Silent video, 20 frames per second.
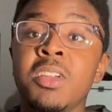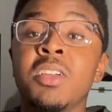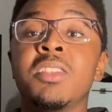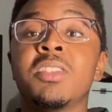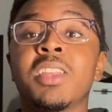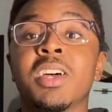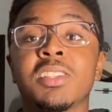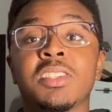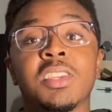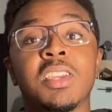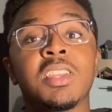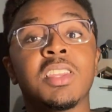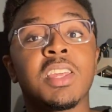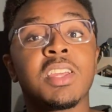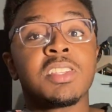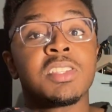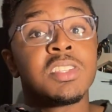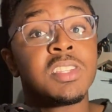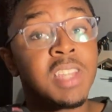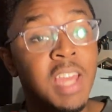Not saying that
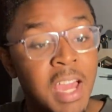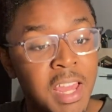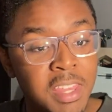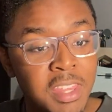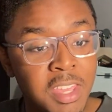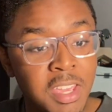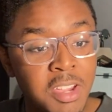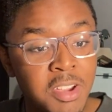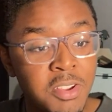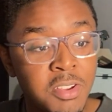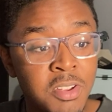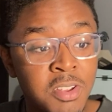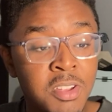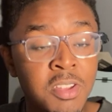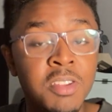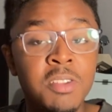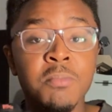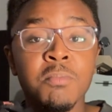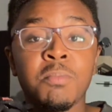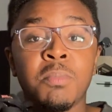it's not there,
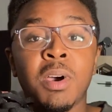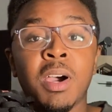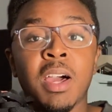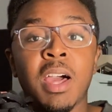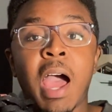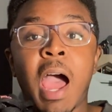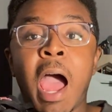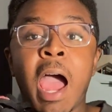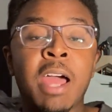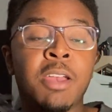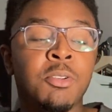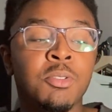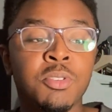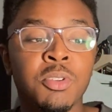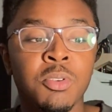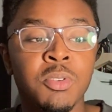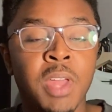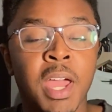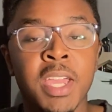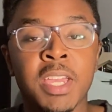but I don't know
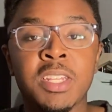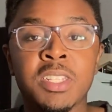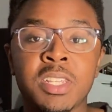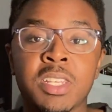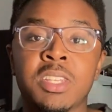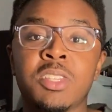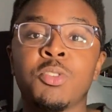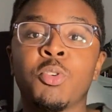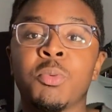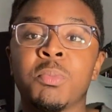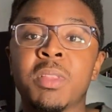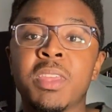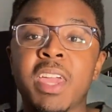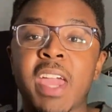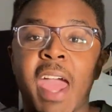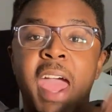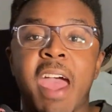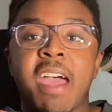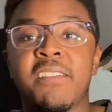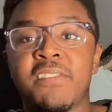Nike to normally
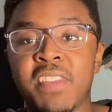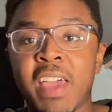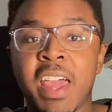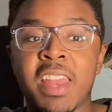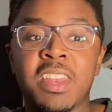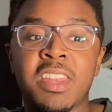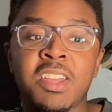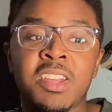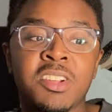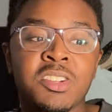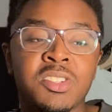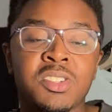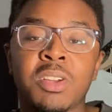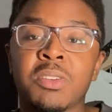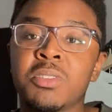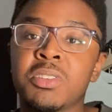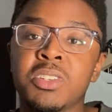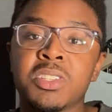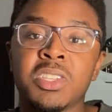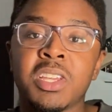have that there. So I'm
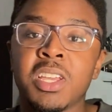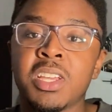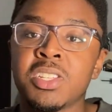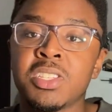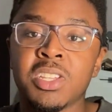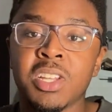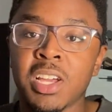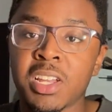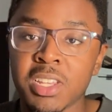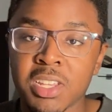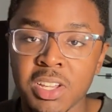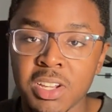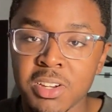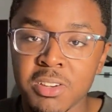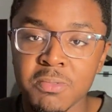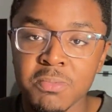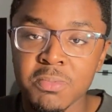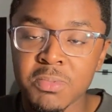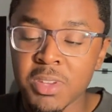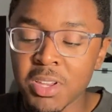going to say it's not
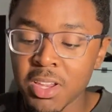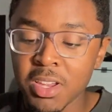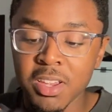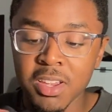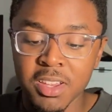there.